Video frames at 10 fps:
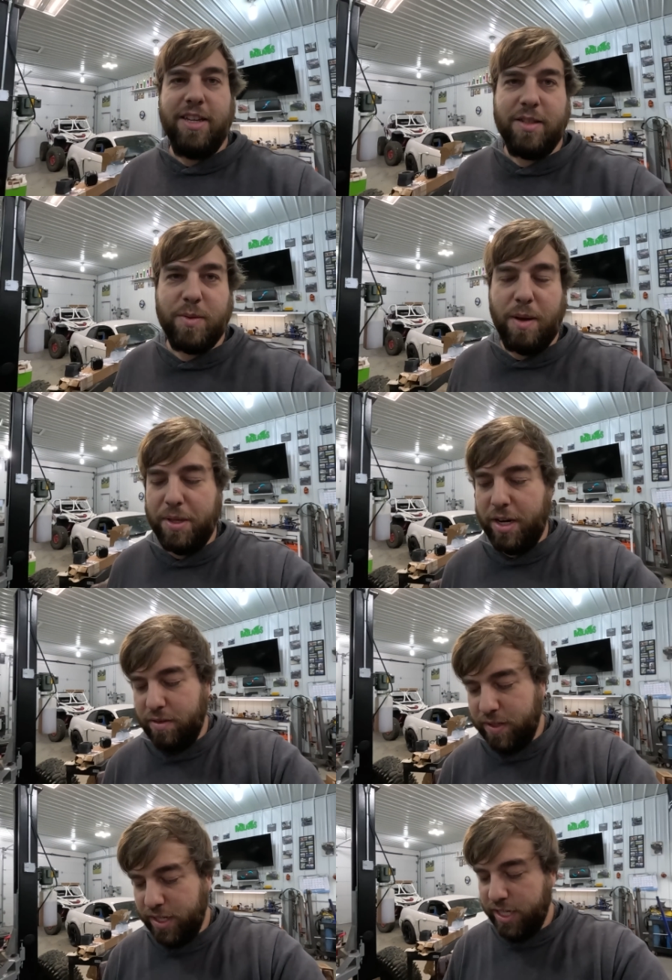and swap that
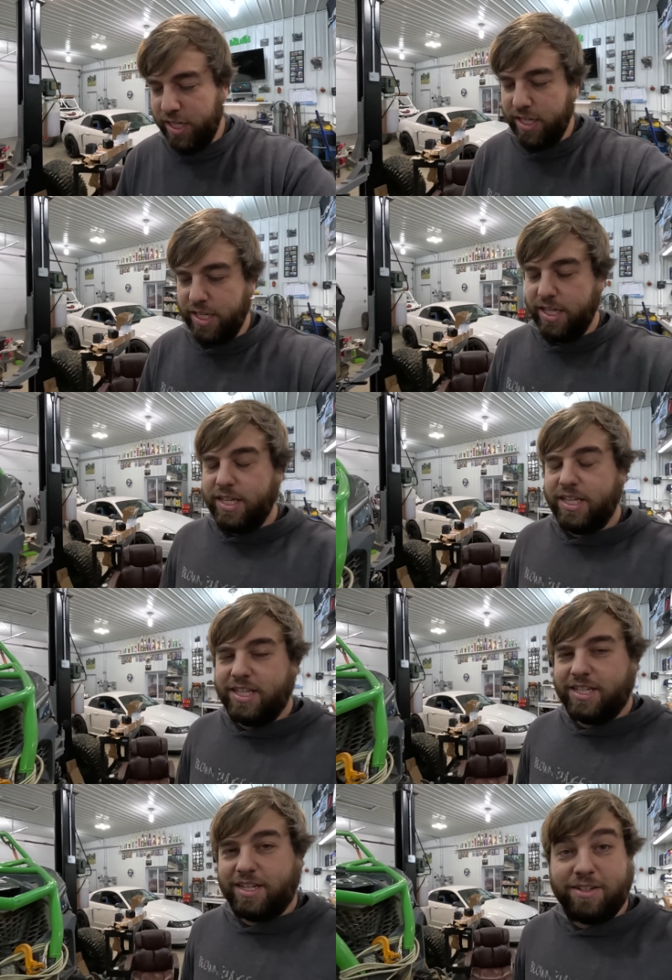over.
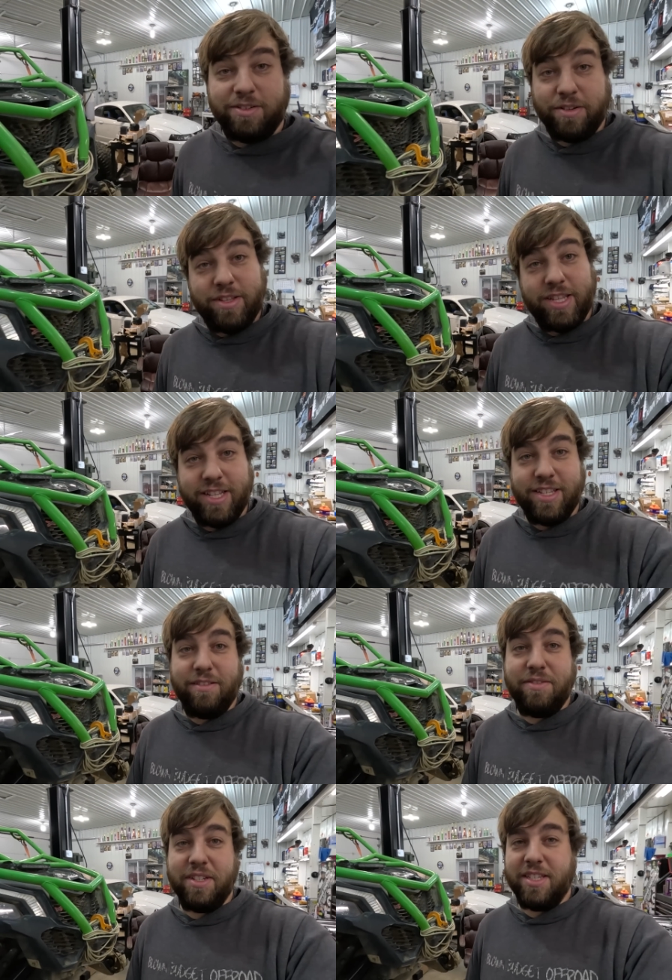And I don't know that that's
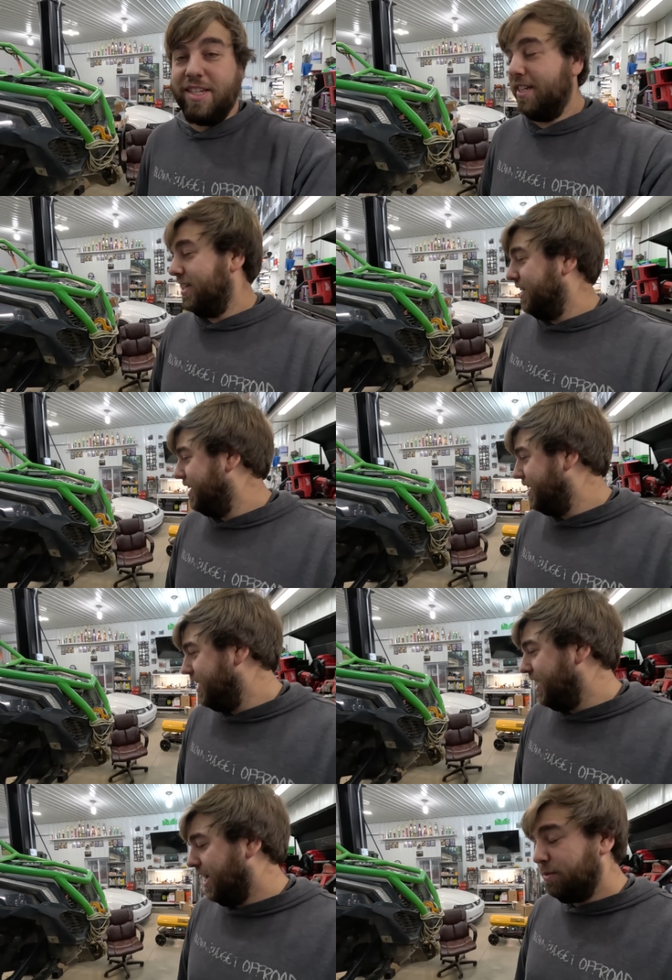gonna fix it.
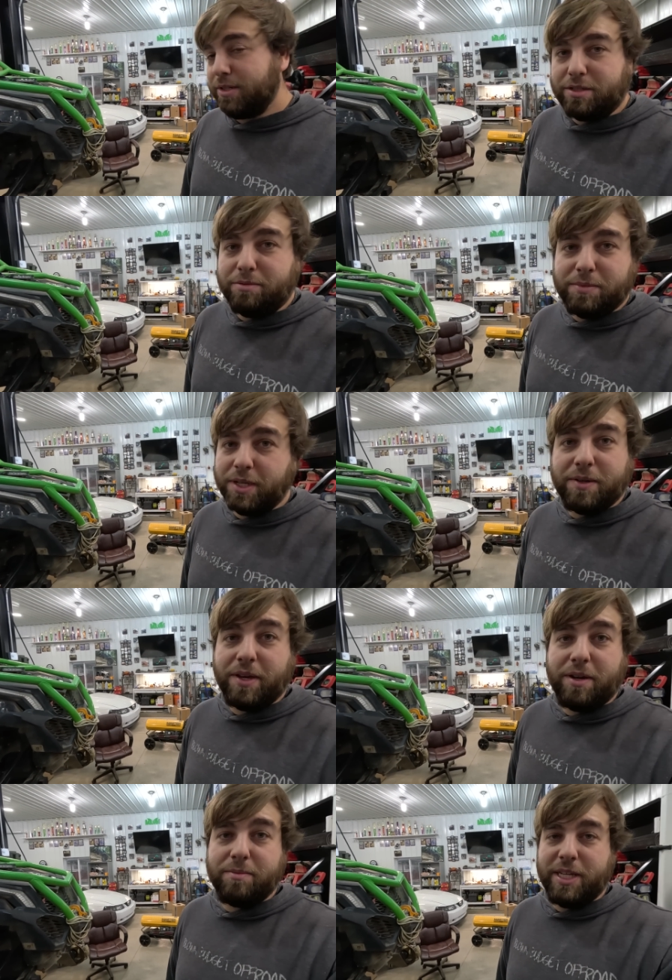I would assume so
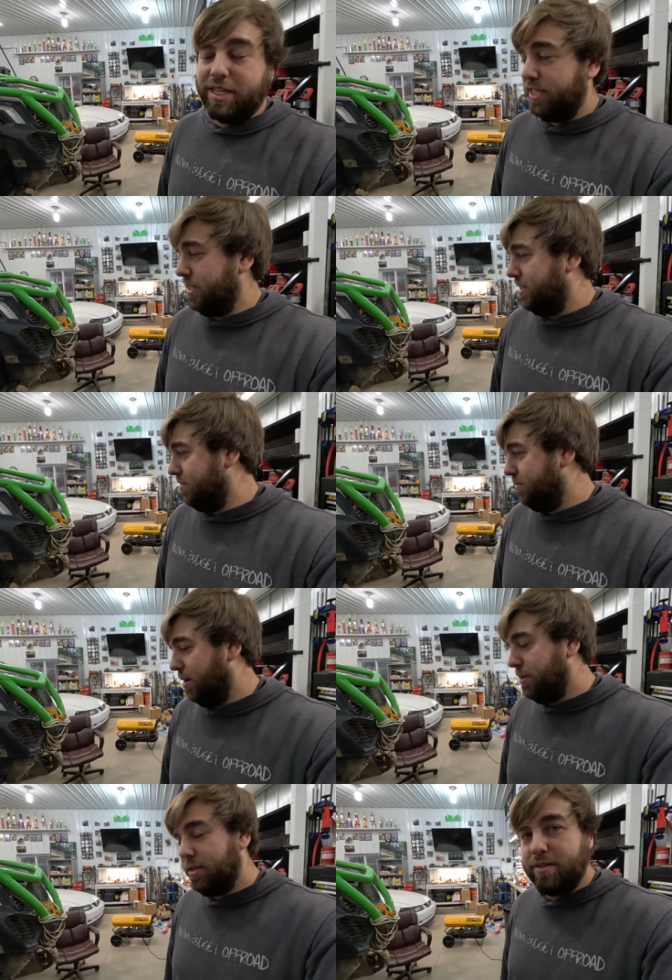though, because
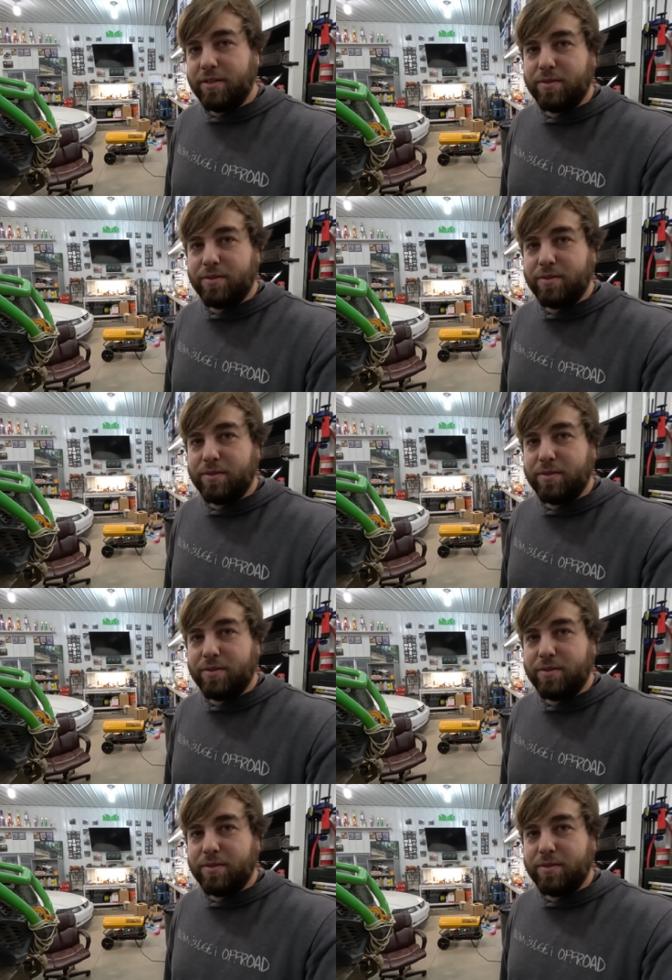I mean,